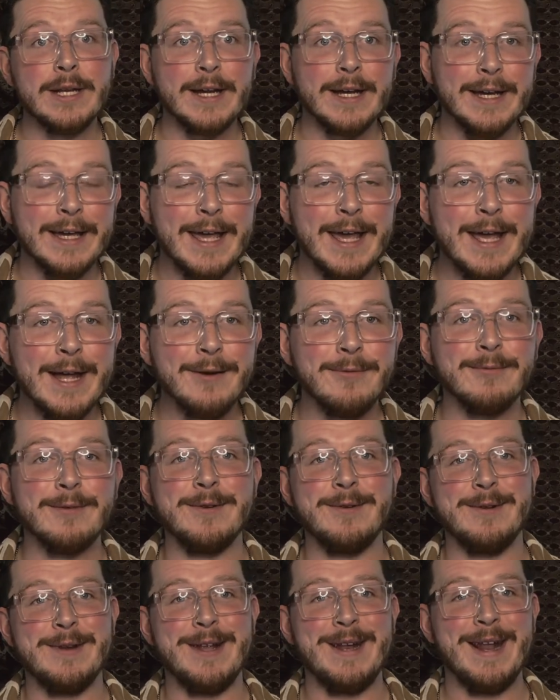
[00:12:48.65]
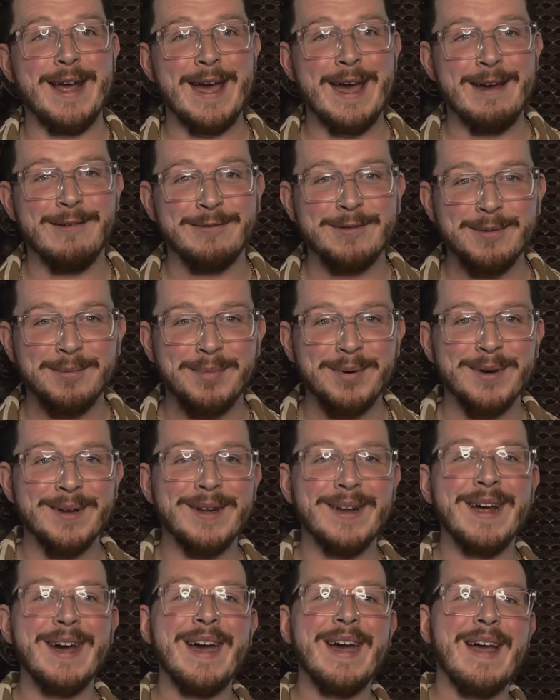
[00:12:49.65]
I can't ruin it. I have to
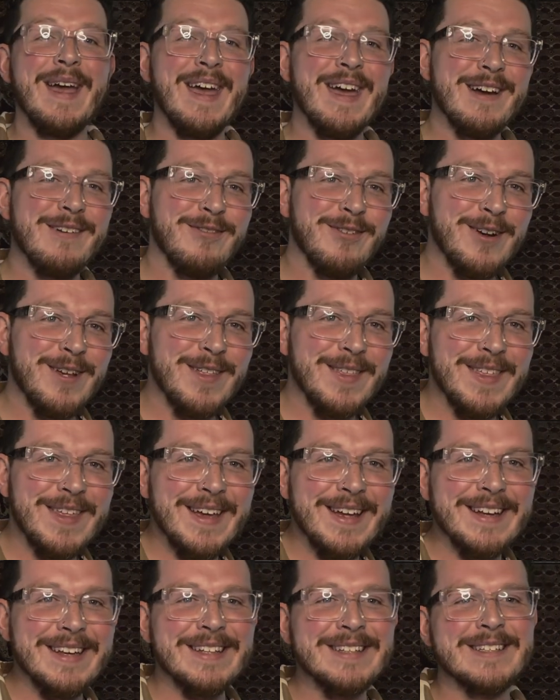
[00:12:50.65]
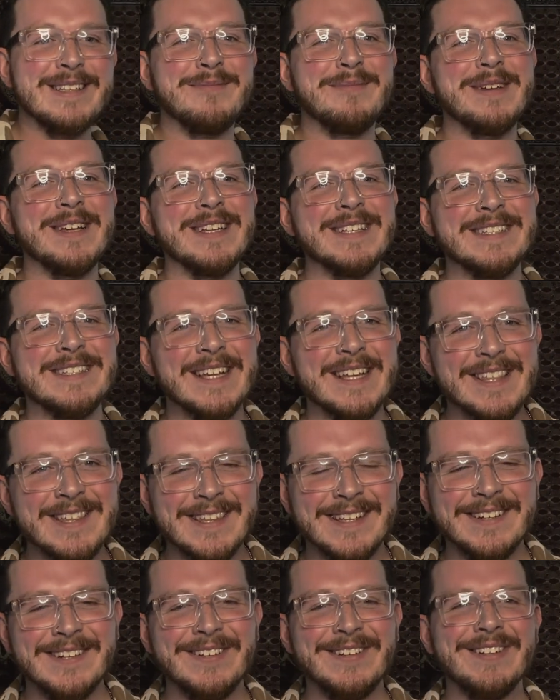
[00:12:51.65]
put, everything needs to be
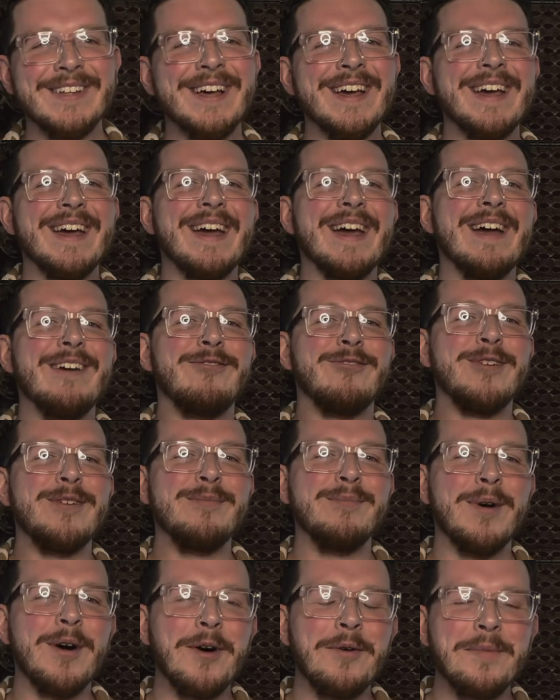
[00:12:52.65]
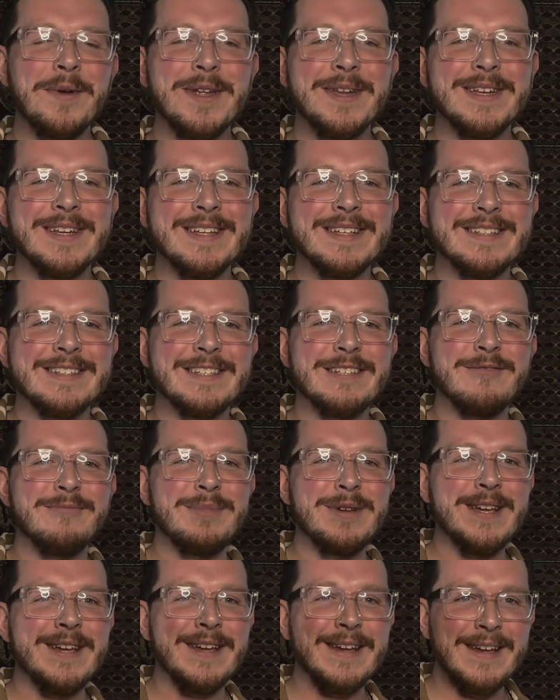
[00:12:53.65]
intentional. Every moment needs to
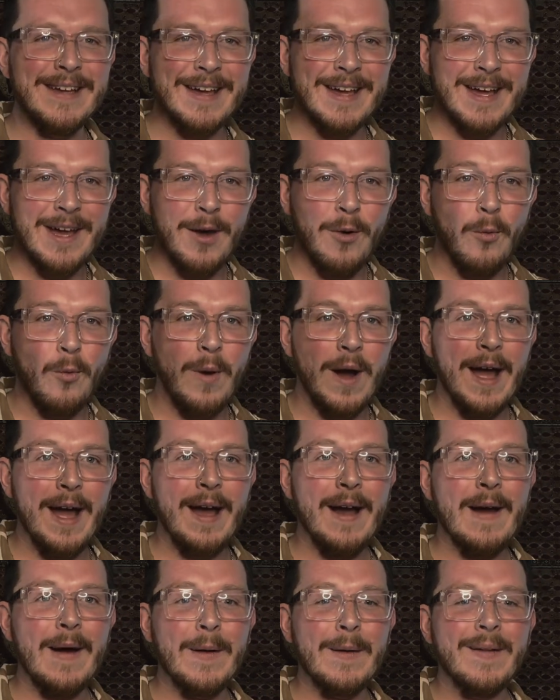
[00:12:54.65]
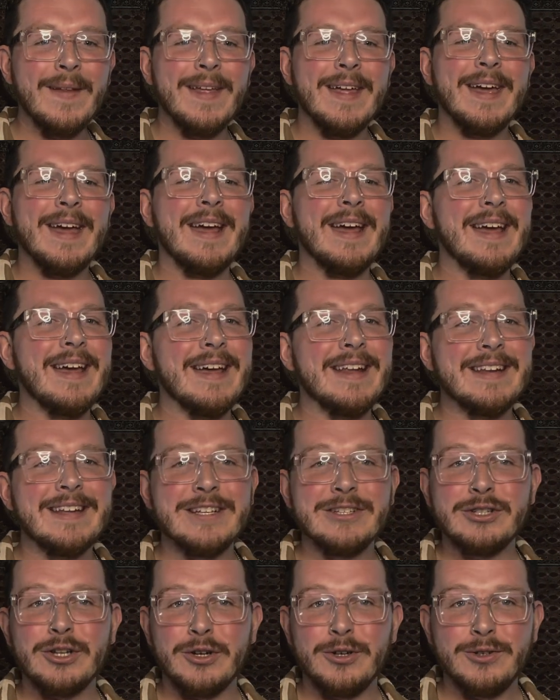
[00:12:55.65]
be wow, and
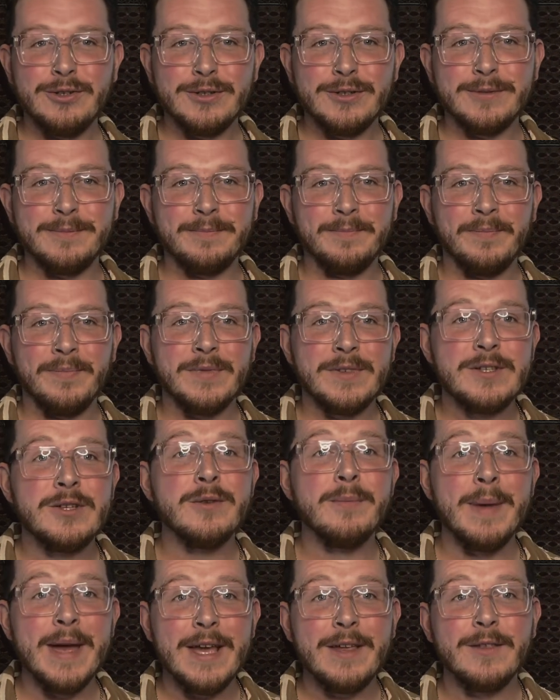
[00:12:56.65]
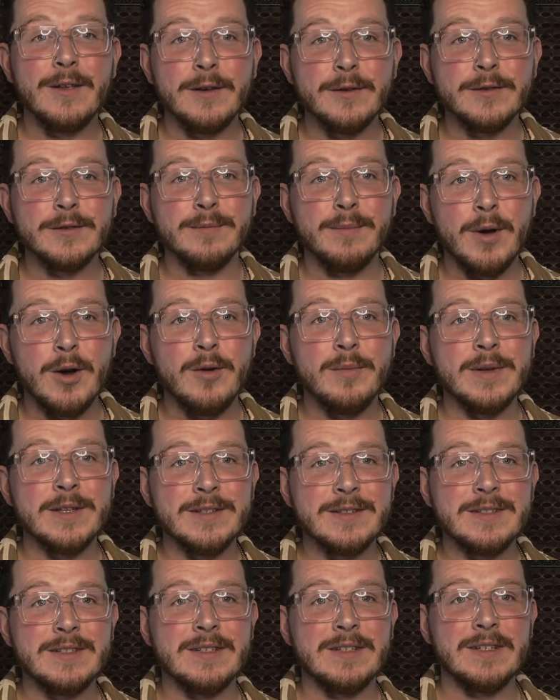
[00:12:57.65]
it's hard to make those
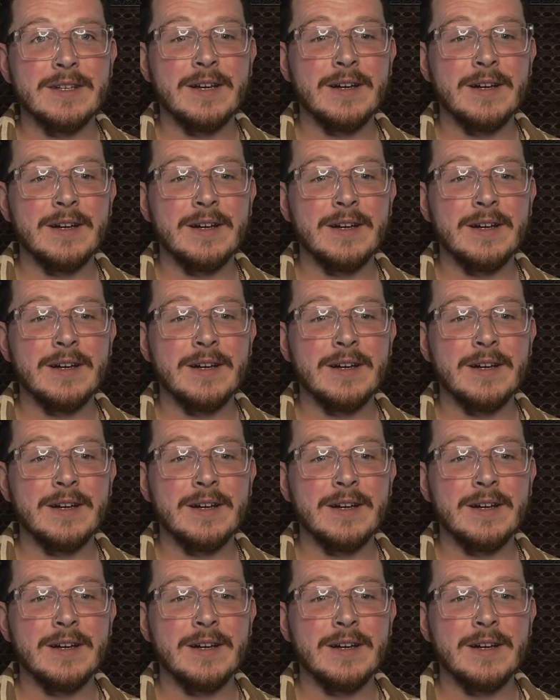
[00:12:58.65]
moments.